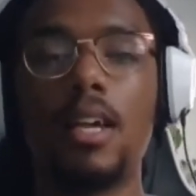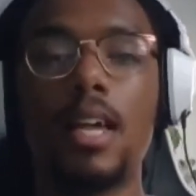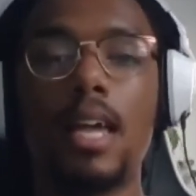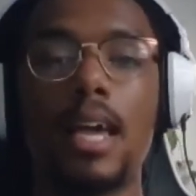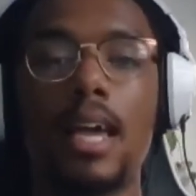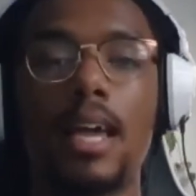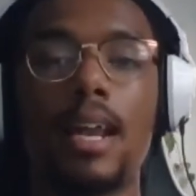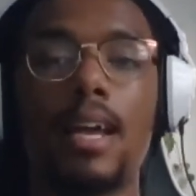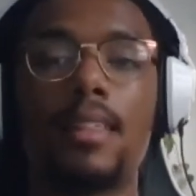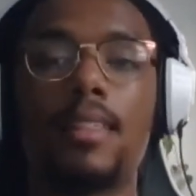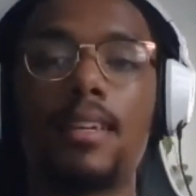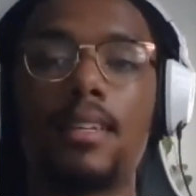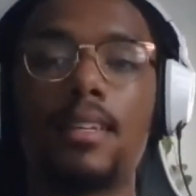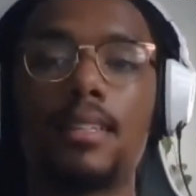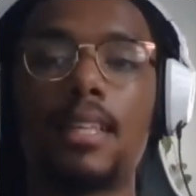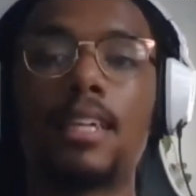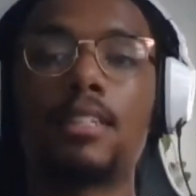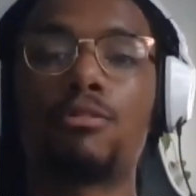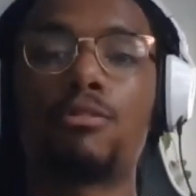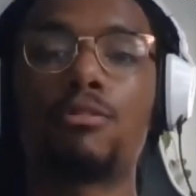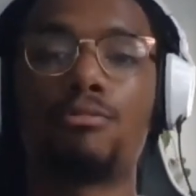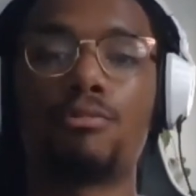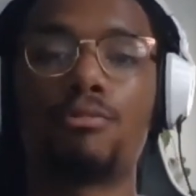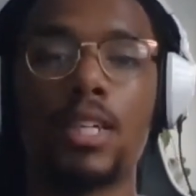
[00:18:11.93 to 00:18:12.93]
And I think
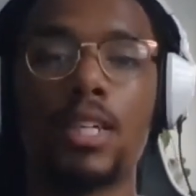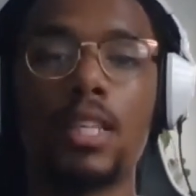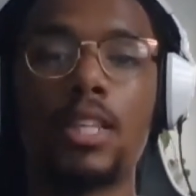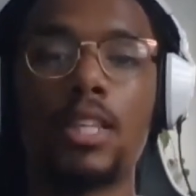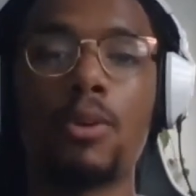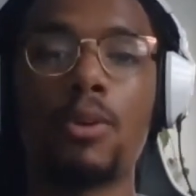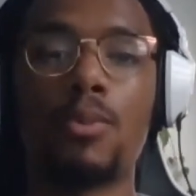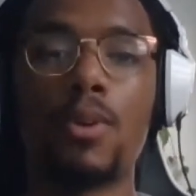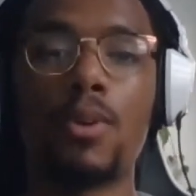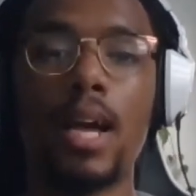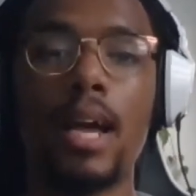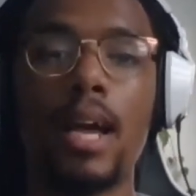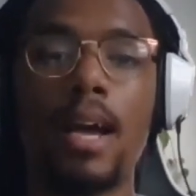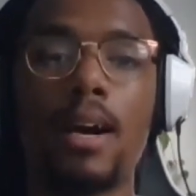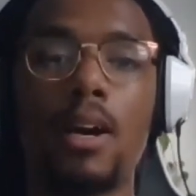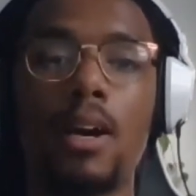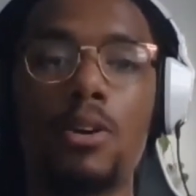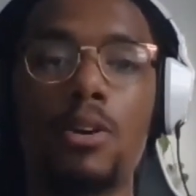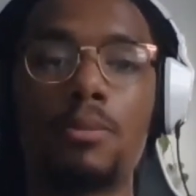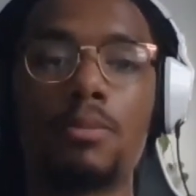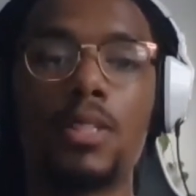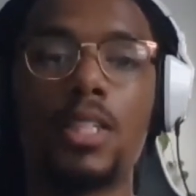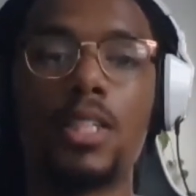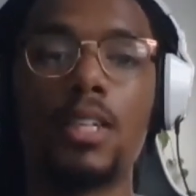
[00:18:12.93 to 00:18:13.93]
that's really what
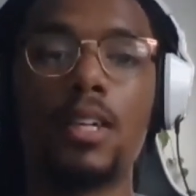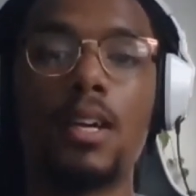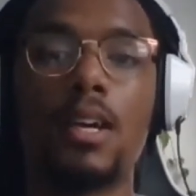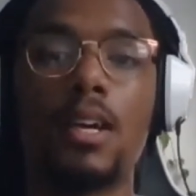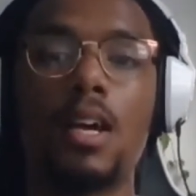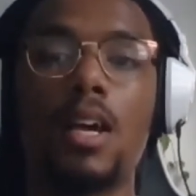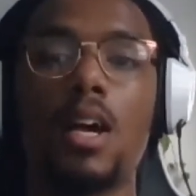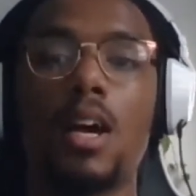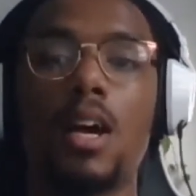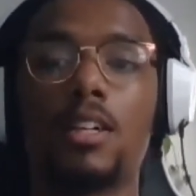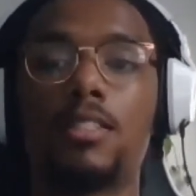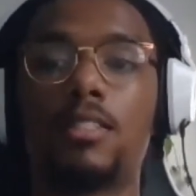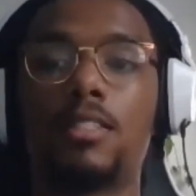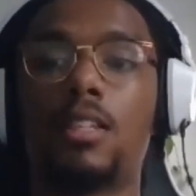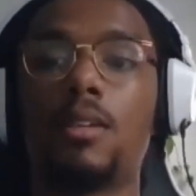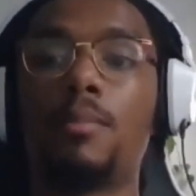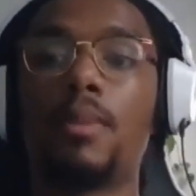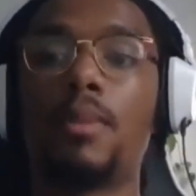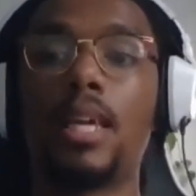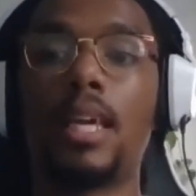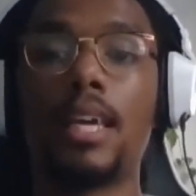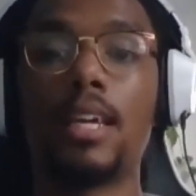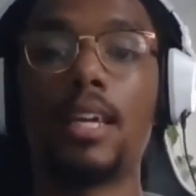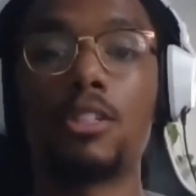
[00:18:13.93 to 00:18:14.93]
helped us to
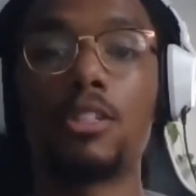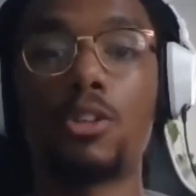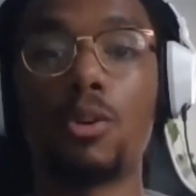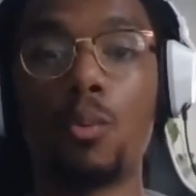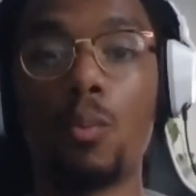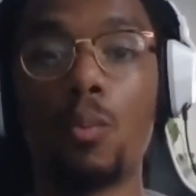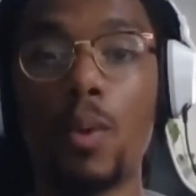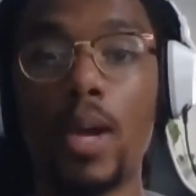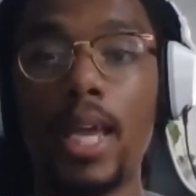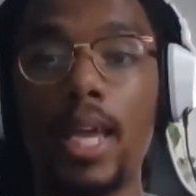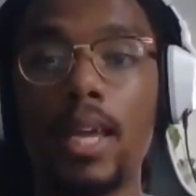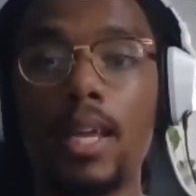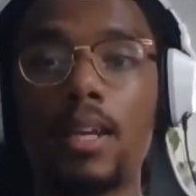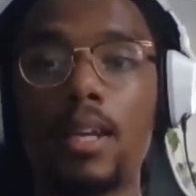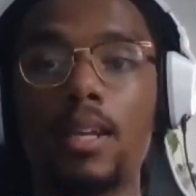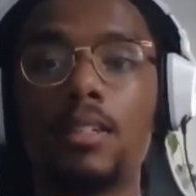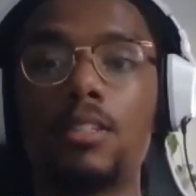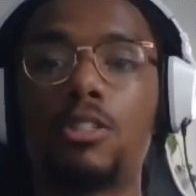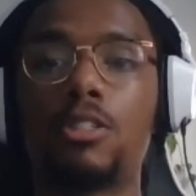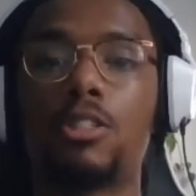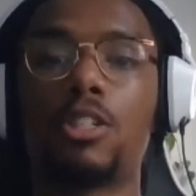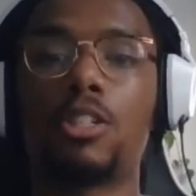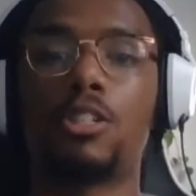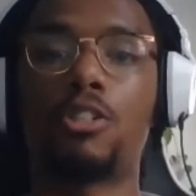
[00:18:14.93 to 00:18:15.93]
begin to win,
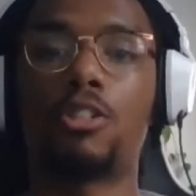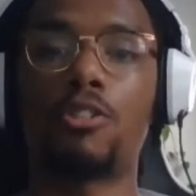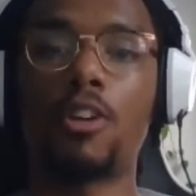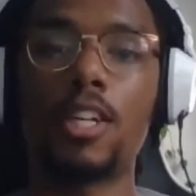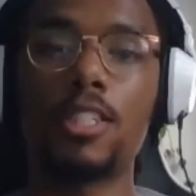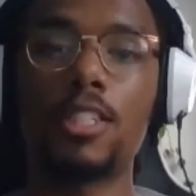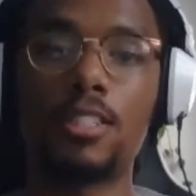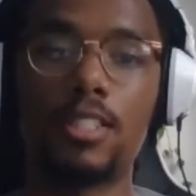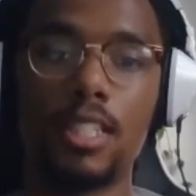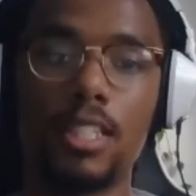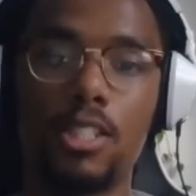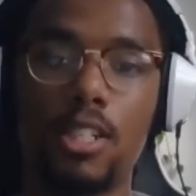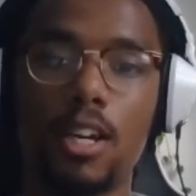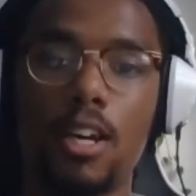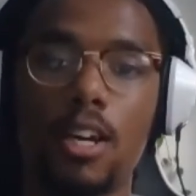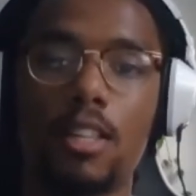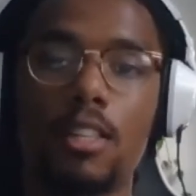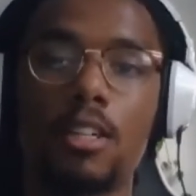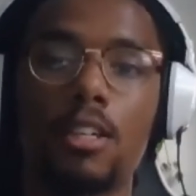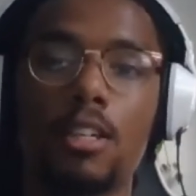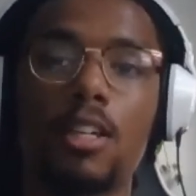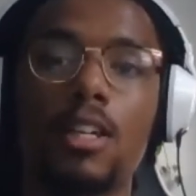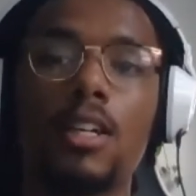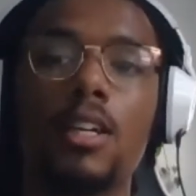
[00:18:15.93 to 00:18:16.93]
to trust each
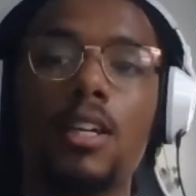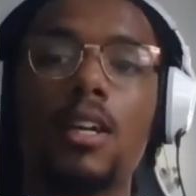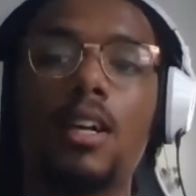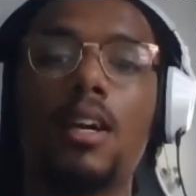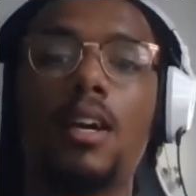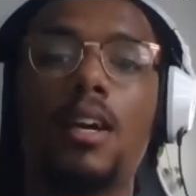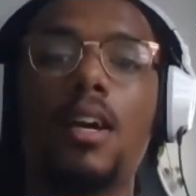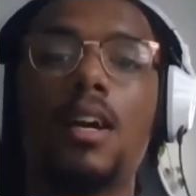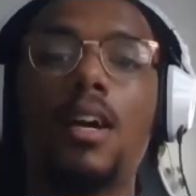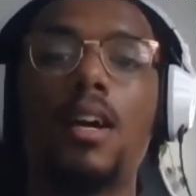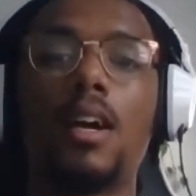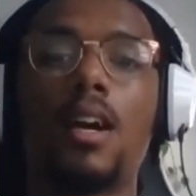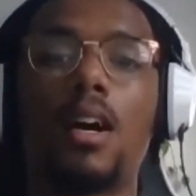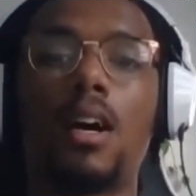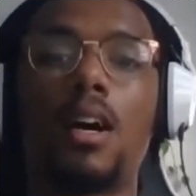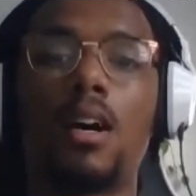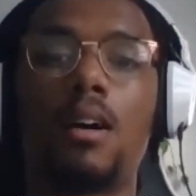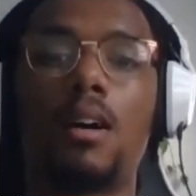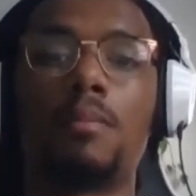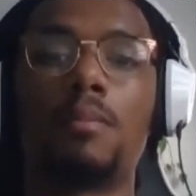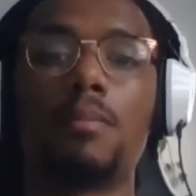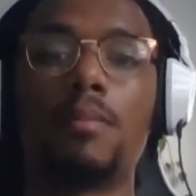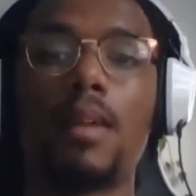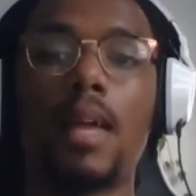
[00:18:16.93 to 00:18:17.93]
other,
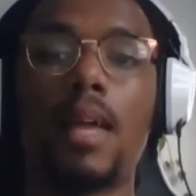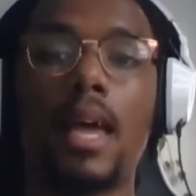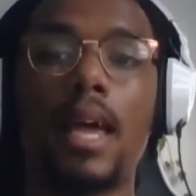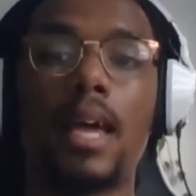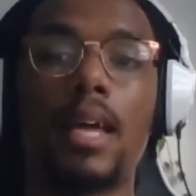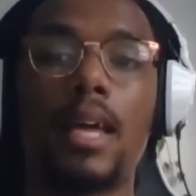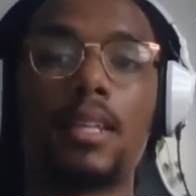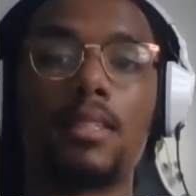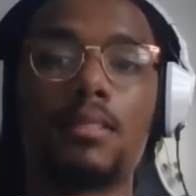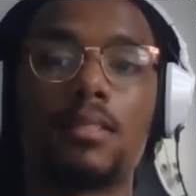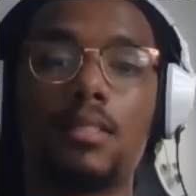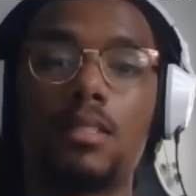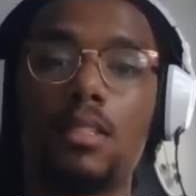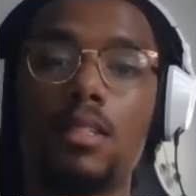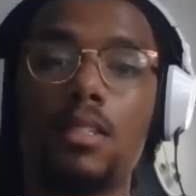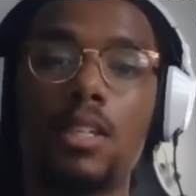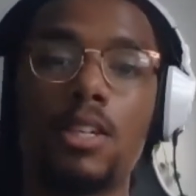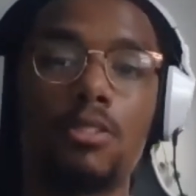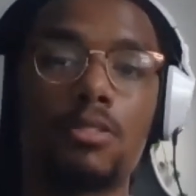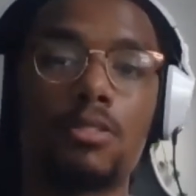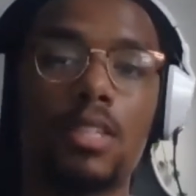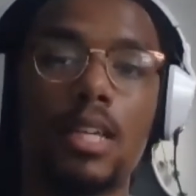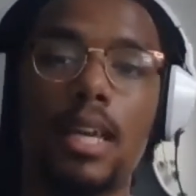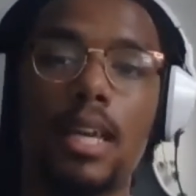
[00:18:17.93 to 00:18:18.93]
and,
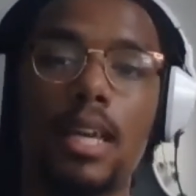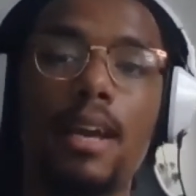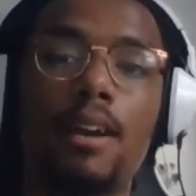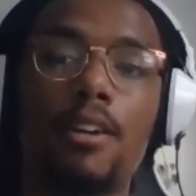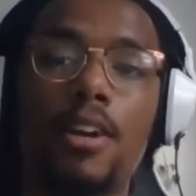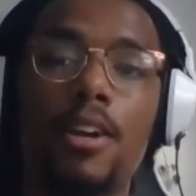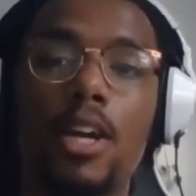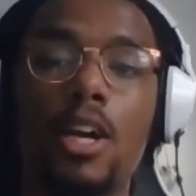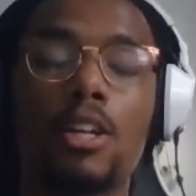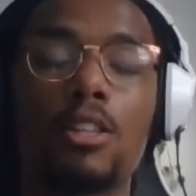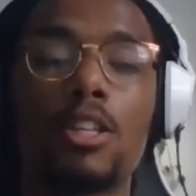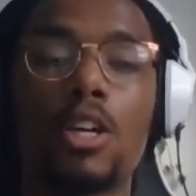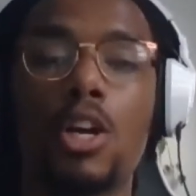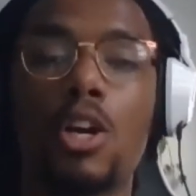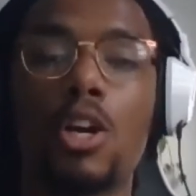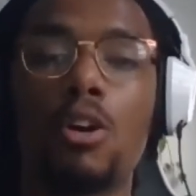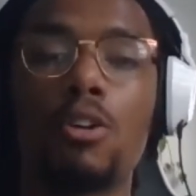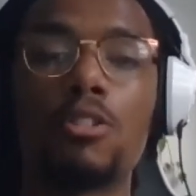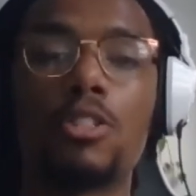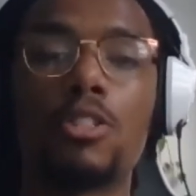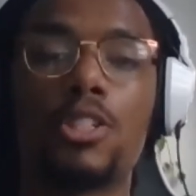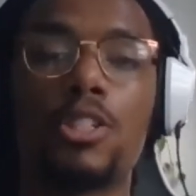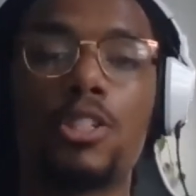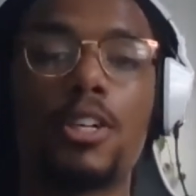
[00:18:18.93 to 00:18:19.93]
to carry on the
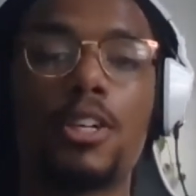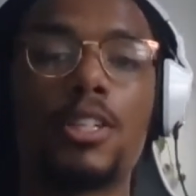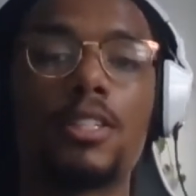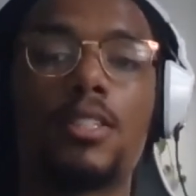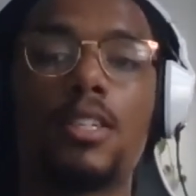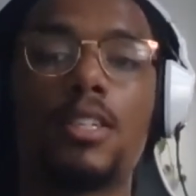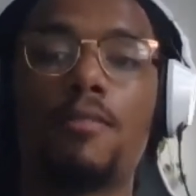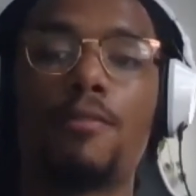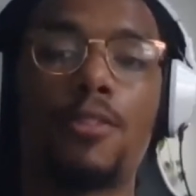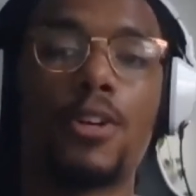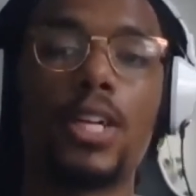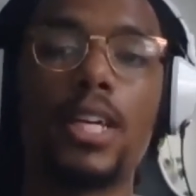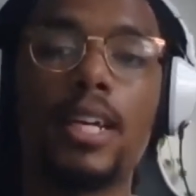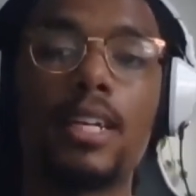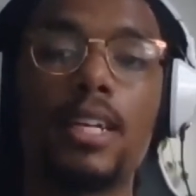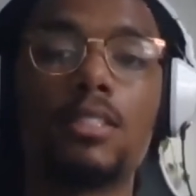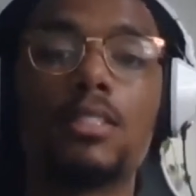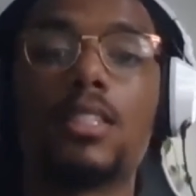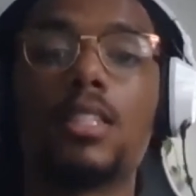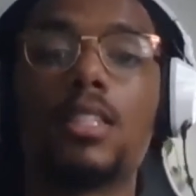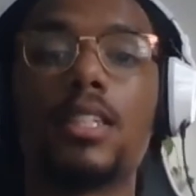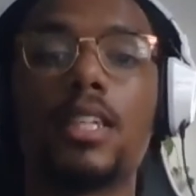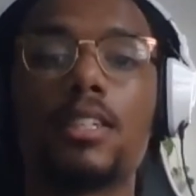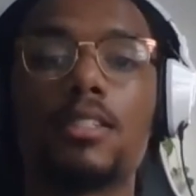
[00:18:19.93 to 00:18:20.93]
culture for years
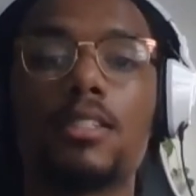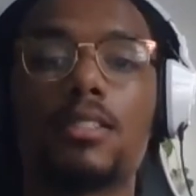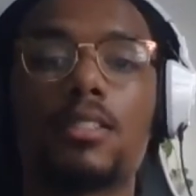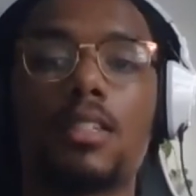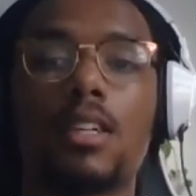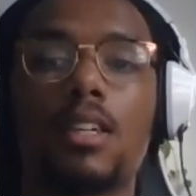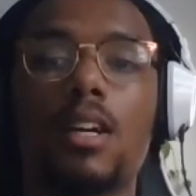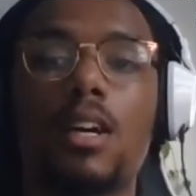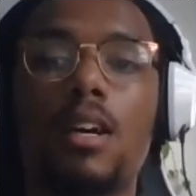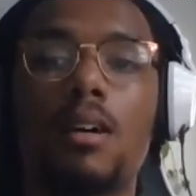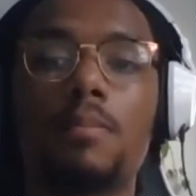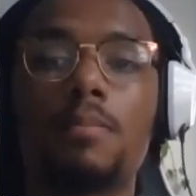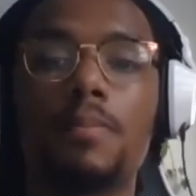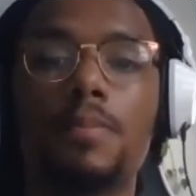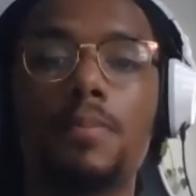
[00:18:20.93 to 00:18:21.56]
and years to come.